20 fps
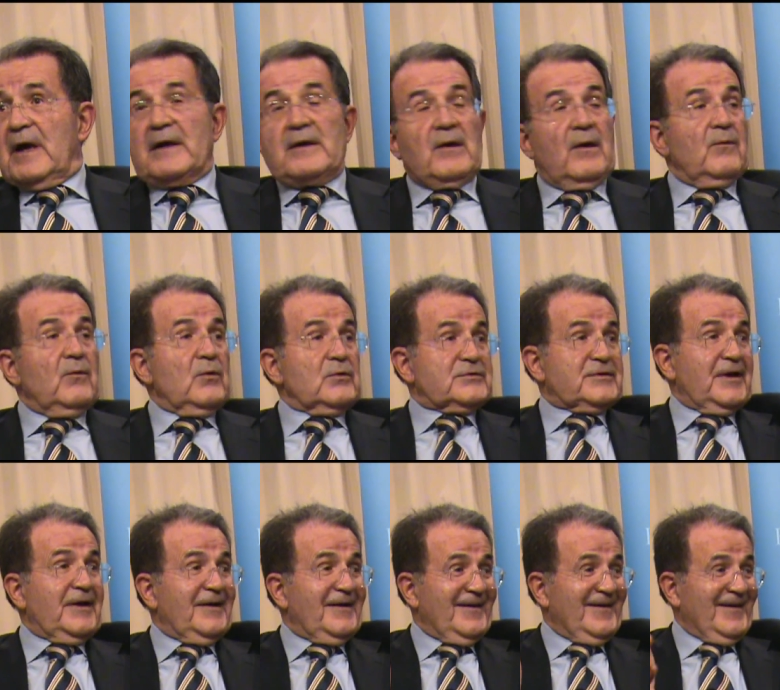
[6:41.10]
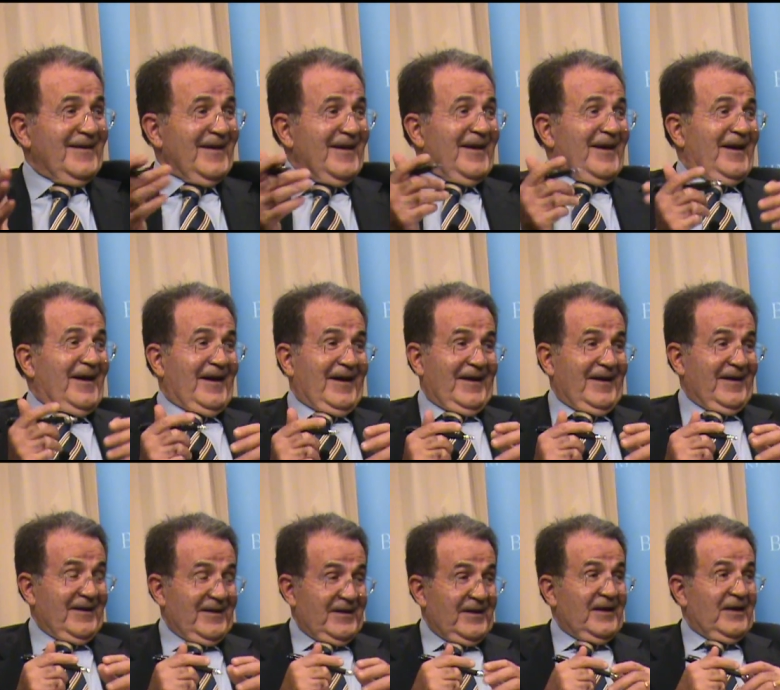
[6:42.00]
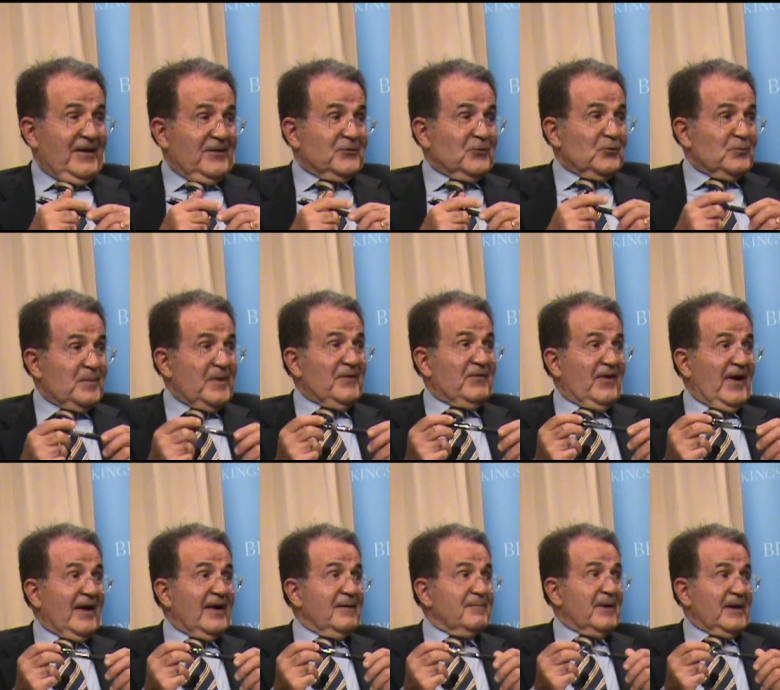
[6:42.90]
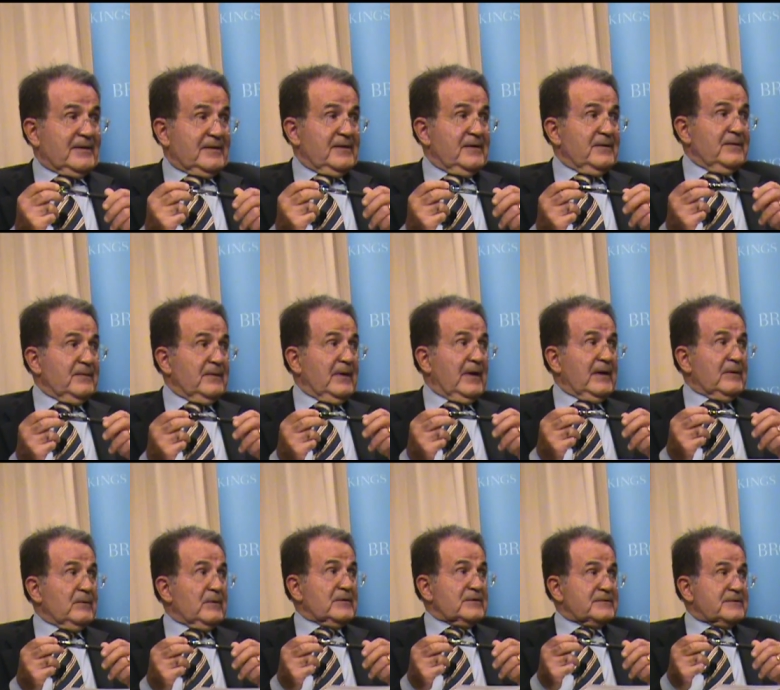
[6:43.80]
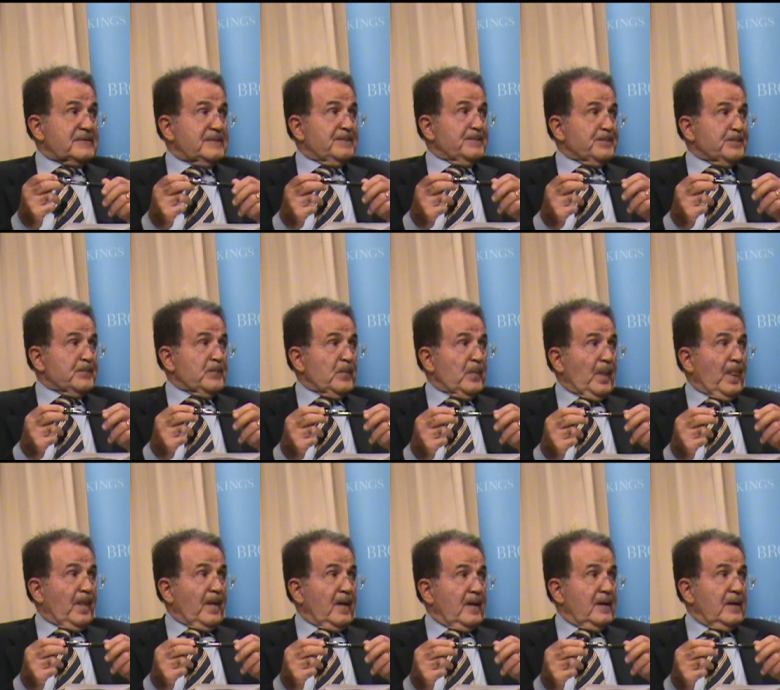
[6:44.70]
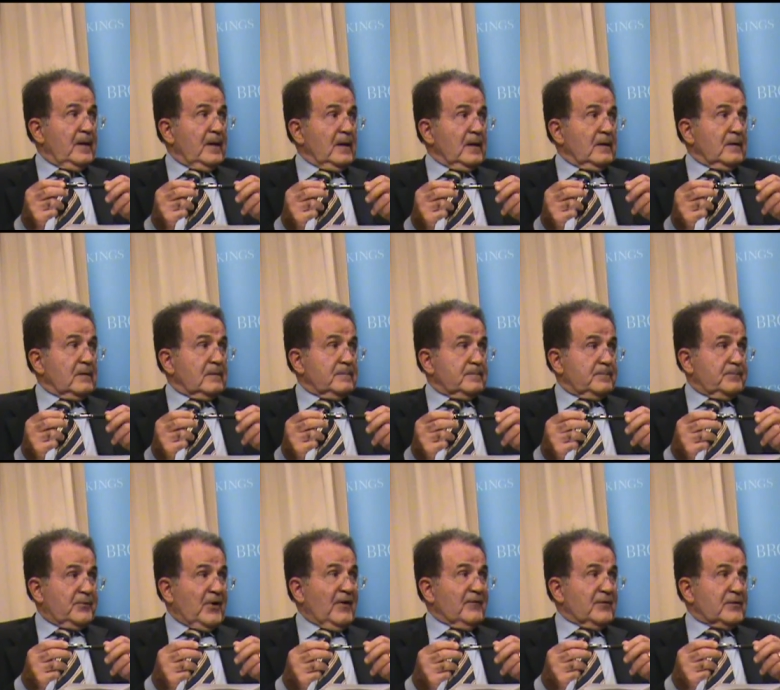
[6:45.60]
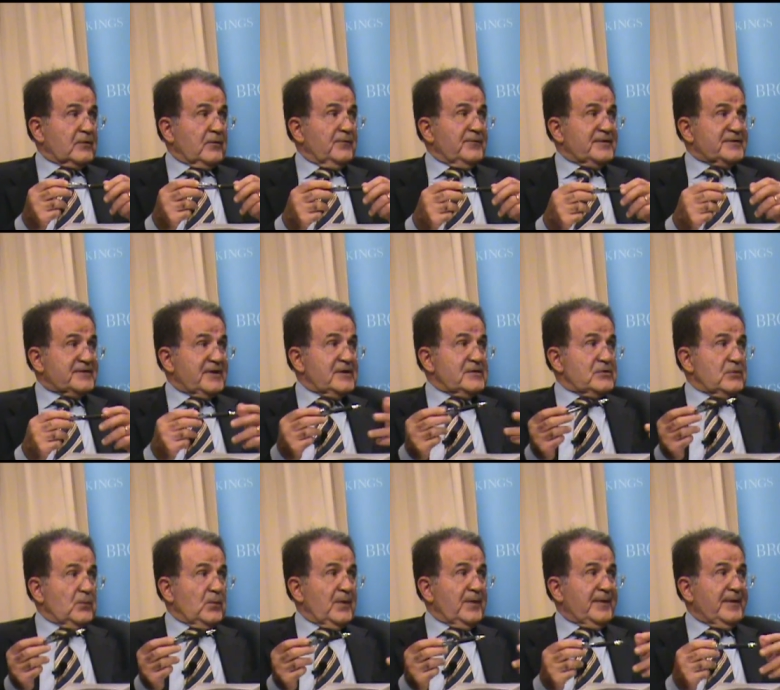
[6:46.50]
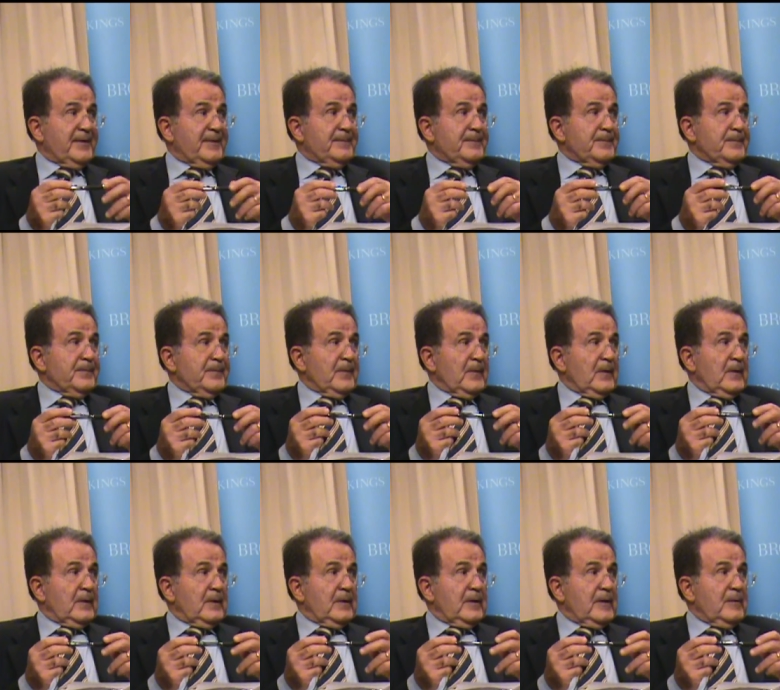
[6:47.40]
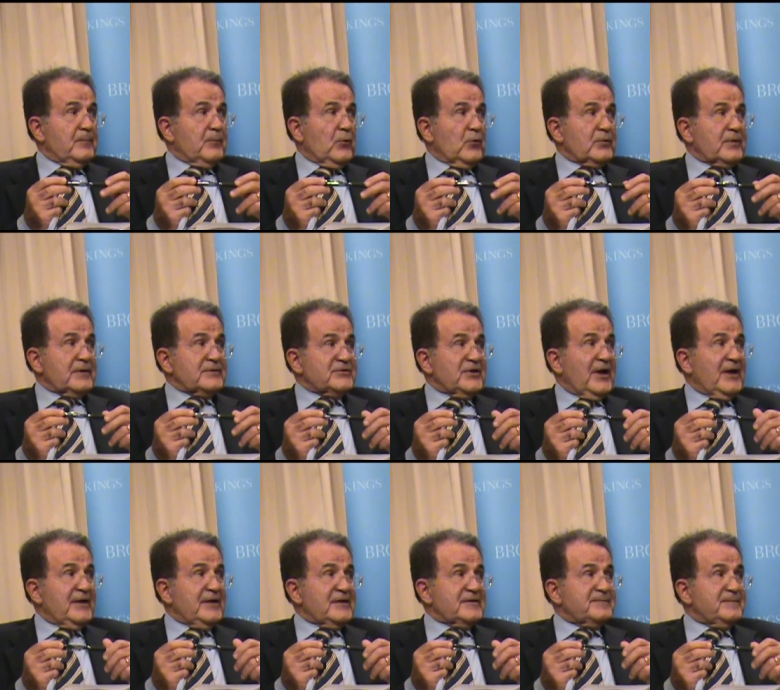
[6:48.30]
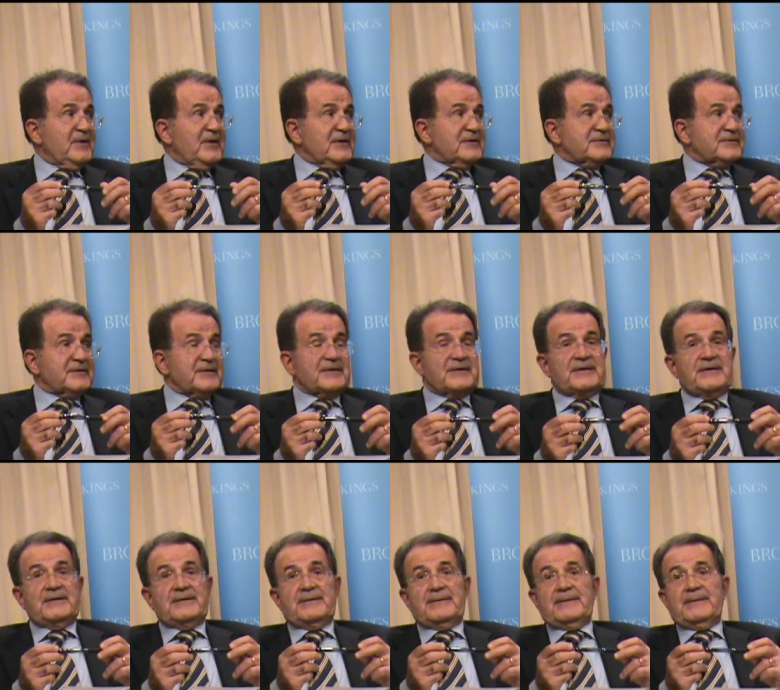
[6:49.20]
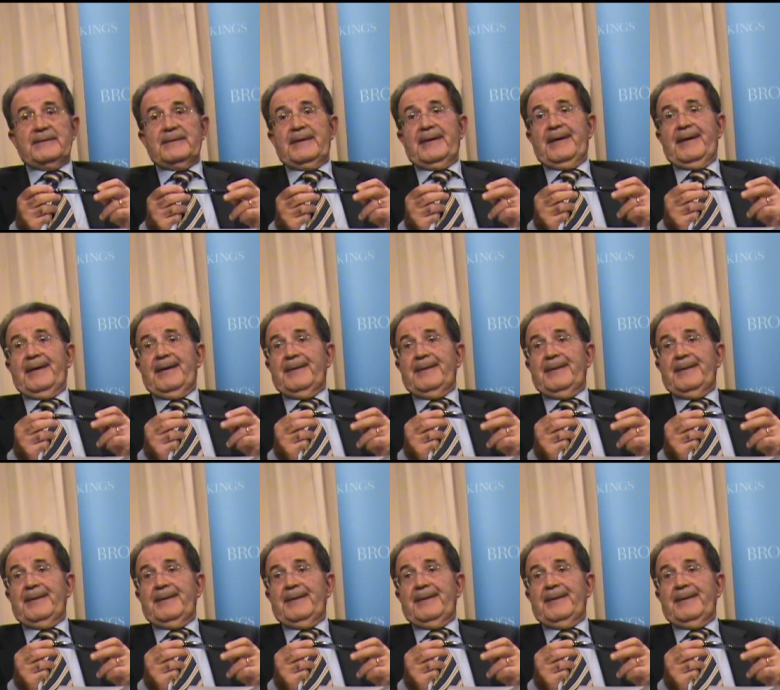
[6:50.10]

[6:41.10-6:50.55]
I know it could be funny, but you know, I was in a private conversation with an important Chinese minister, you know,